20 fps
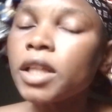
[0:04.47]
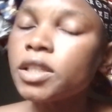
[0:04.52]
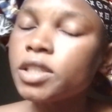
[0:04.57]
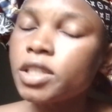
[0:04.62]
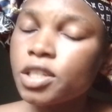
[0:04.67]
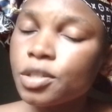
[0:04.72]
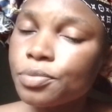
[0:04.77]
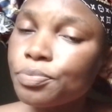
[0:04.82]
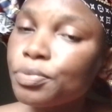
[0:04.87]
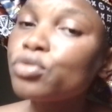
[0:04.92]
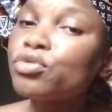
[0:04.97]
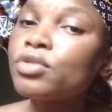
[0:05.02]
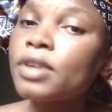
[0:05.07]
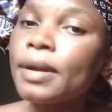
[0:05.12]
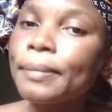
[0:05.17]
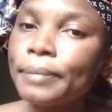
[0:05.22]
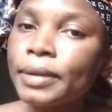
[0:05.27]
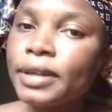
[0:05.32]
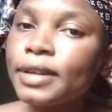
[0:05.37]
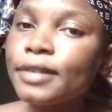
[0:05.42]
the
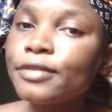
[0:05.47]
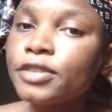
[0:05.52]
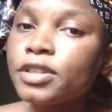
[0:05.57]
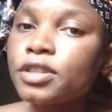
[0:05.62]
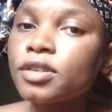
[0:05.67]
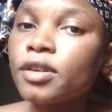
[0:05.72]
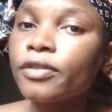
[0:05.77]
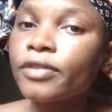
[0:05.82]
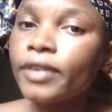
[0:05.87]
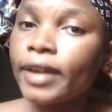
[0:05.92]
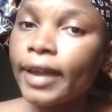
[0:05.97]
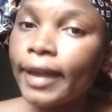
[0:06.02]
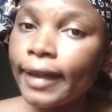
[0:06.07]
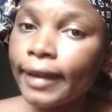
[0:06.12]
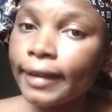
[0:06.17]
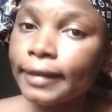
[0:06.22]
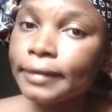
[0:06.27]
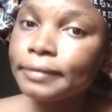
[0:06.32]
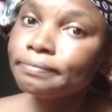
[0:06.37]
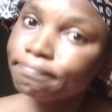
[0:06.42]
spiritual benefits of egg.